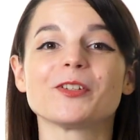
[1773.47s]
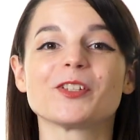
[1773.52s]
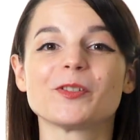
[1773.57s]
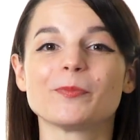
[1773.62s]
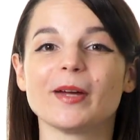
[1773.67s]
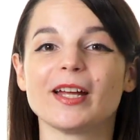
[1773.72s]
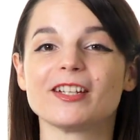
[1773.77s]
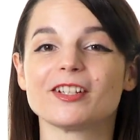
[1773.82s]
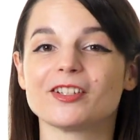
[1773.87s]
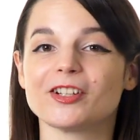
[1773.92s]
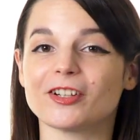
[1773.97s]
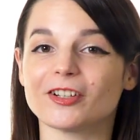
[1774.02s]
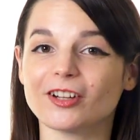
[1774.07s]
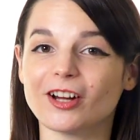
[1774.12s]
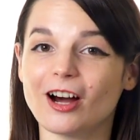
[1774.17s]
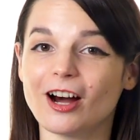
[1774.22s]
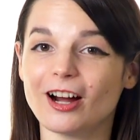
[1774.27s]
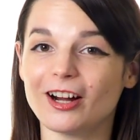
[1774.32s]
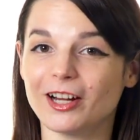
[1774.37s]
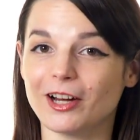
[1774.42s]
you spend in your
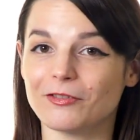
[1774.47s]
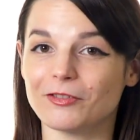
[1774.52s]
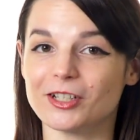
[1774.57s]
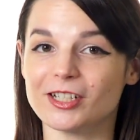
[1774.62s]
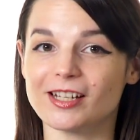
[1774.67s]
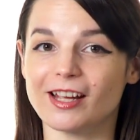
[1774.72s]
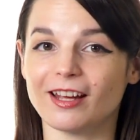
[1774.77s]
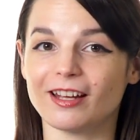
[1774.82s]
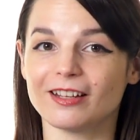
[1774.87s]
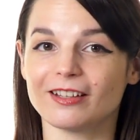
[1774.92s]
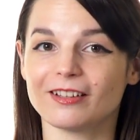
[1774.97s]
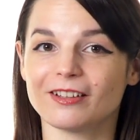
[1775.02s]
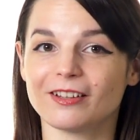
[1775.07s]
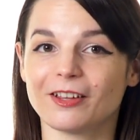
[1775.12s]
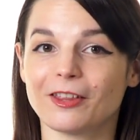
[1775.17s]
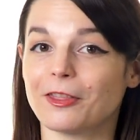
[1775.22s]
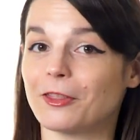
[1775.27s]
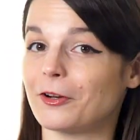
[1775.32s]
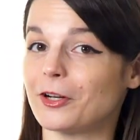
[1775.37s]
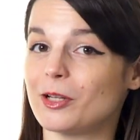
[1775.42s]
car every day?
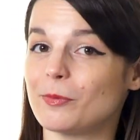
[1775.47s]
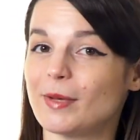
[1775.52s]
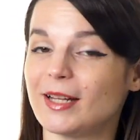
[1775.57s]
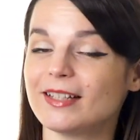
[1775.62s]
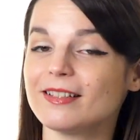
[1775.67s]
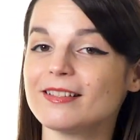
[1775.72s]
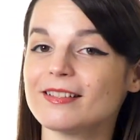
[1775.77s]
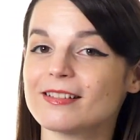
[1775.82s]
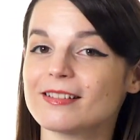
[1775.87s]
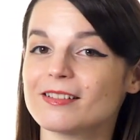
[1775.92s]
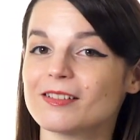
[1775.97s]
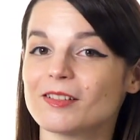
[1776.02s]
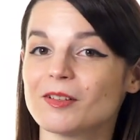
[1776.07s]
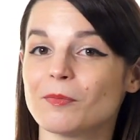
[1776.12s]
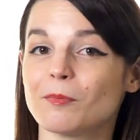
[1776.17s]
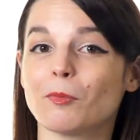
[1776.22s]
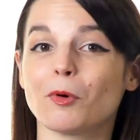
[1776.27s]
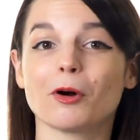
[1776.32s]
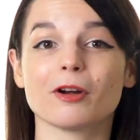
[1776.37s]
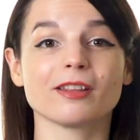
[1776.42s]
30 minutes?
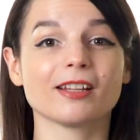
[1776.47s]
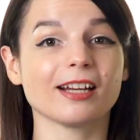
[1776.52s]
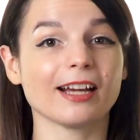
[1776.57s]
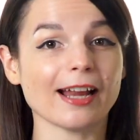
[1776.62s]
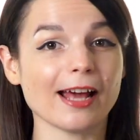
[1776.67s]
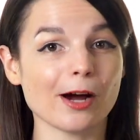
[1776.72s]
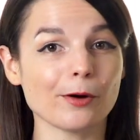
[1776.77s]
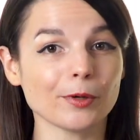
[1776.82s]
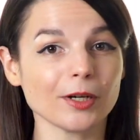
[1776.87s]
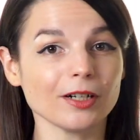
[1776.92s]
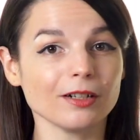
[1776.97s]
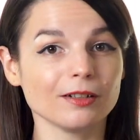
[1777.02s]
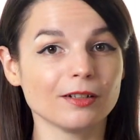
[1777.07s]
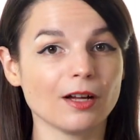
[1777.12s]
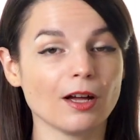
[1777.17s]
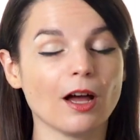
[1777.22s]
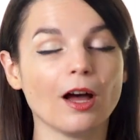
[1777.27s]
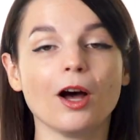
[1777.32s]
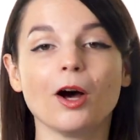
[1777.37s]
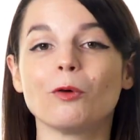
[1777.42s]
More than an hour?
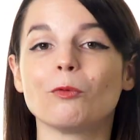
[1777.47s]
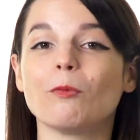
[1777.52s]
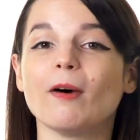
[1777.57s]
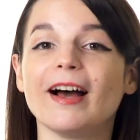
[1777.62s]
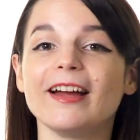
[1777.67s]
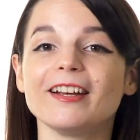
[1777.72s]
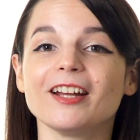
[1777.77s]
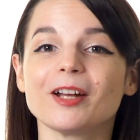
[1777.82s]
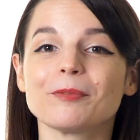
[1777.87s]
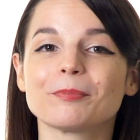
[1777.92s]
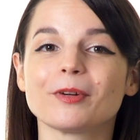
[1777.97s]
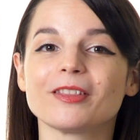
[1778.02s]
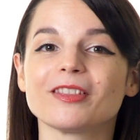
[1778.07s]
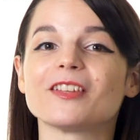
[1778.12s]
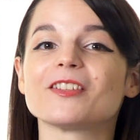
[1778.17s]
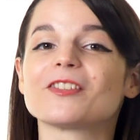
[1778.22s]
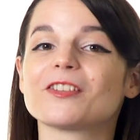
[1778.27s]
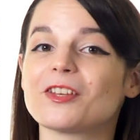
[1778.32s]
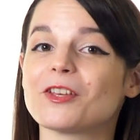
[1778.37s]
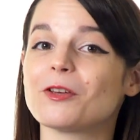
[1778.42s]
Why not put
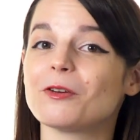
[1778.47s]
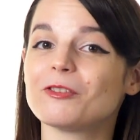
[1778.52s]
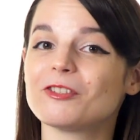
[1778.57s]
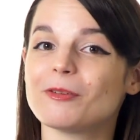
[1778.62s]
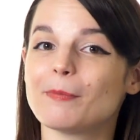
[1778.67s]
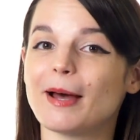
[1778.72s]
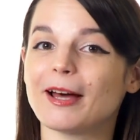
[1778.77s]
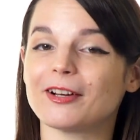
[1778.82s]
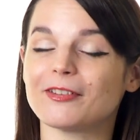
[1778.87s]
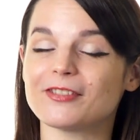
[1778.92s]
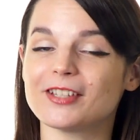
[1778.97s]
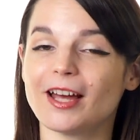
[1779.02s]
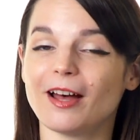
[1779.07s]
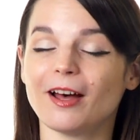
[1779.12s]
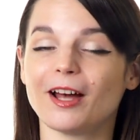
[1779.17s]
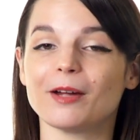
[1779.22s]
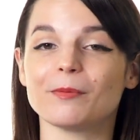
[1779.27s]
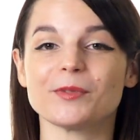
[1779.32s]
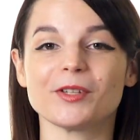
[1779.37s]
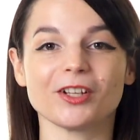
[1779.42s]
this huge amount of
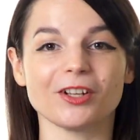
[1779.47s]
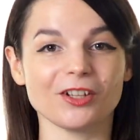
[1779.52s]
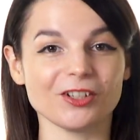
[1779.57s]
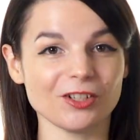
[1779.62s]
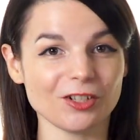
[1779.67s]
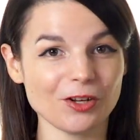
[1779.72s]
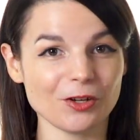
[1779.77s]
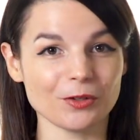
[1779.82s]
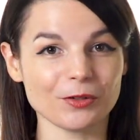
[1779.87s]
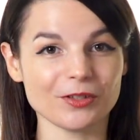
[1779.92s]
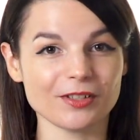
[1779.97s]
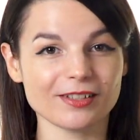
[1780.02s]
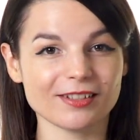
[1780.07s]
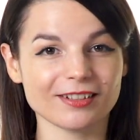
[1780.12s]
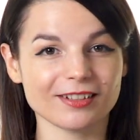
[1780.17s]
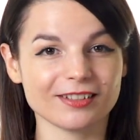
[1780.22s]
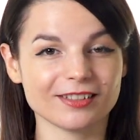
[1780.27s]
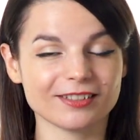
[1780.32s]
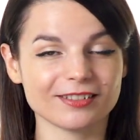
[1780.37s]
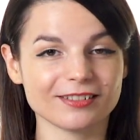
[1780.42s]
time to good use?
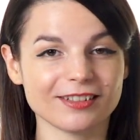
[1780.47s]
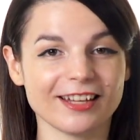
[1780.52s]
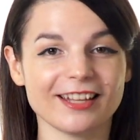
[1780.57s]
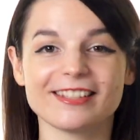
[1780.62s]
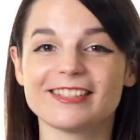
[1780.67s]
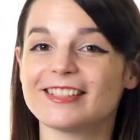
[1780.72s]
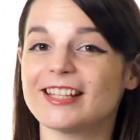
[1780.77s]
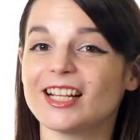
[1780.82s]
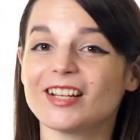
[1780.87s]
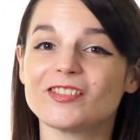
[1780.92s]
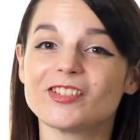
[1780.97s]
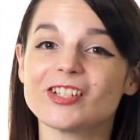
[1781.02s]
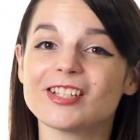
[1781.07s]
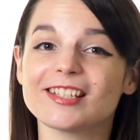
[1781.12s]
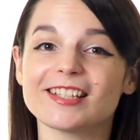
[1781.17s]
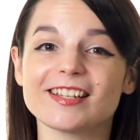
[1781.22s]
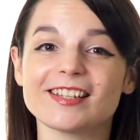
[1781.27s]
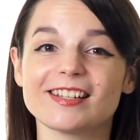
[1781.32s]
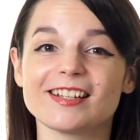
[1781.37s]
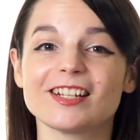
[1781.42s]
Instead of
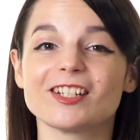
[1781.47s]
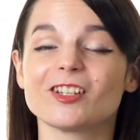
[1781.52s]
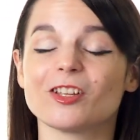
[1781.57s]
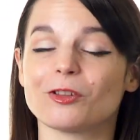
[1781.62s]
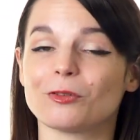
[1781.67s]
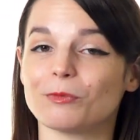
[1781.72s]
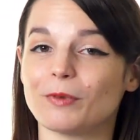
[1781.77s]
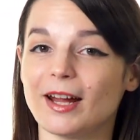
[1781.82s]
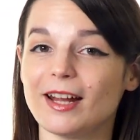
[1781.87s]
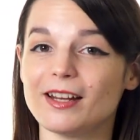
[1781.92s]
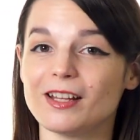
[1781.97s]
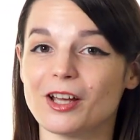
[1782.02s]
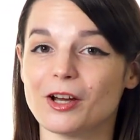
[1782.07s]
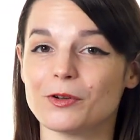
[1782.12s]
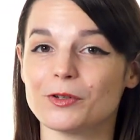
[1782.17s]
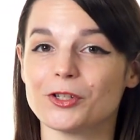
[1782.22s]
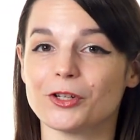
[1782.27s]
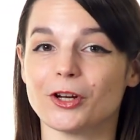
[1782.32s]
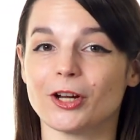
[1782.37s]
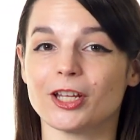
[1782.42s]
just listening to the
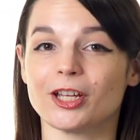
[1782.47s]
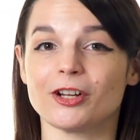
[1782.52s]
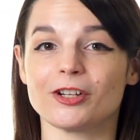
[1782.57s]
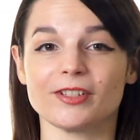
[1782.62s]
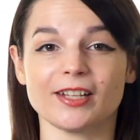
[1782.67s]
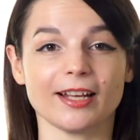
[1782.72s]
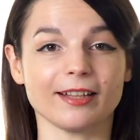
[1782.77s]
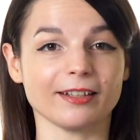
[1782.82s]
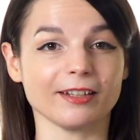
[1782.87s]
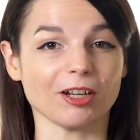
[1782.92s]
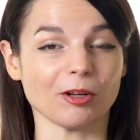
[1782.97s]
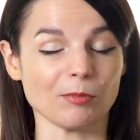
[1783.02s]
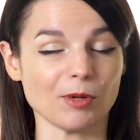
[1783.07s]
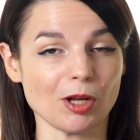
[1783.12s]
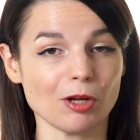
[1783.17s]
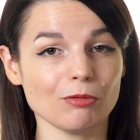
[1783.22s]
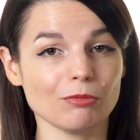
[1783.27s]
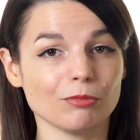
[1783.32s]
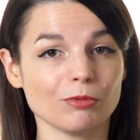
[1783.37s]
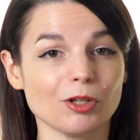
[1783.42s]
radio during your daily
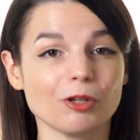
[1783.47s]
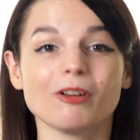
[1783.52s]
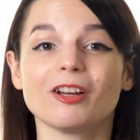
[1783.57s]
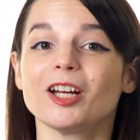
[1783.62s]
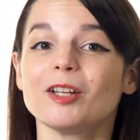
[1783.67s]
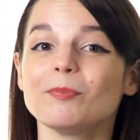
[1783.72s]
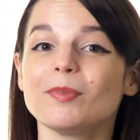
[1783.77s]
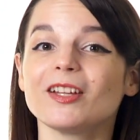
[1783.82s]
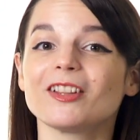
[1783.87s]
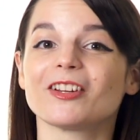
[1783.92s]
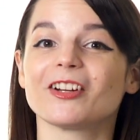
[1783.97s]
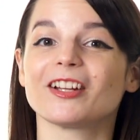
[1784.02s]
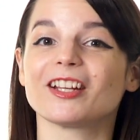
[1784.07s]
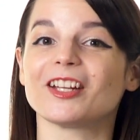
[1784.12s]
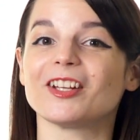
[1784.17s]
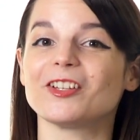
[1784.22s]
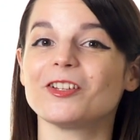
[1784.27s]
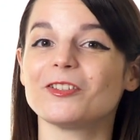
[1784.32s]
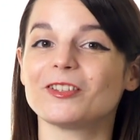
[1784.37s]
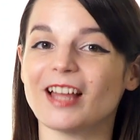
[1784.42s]
commute, you could be
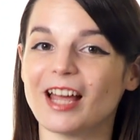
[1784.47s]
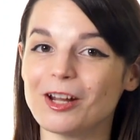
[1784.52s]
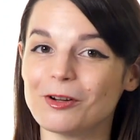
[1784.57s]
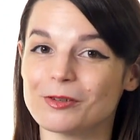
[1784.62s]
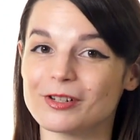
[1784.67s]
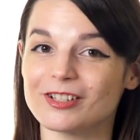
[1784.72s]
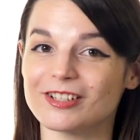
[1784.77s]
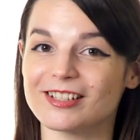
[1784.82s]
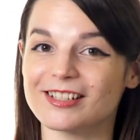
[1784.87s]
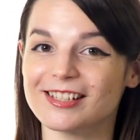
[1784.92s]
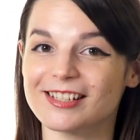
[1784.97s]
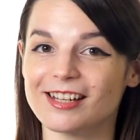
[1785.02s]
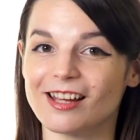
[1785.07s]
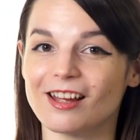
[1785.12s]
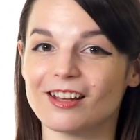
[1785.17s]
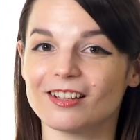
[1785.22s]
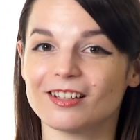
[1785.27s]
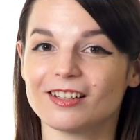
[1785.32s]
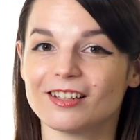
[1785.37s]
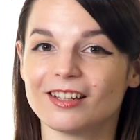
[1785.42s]
learning a new language
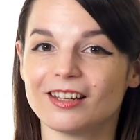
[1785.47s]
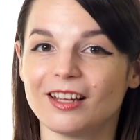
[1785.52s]
instead.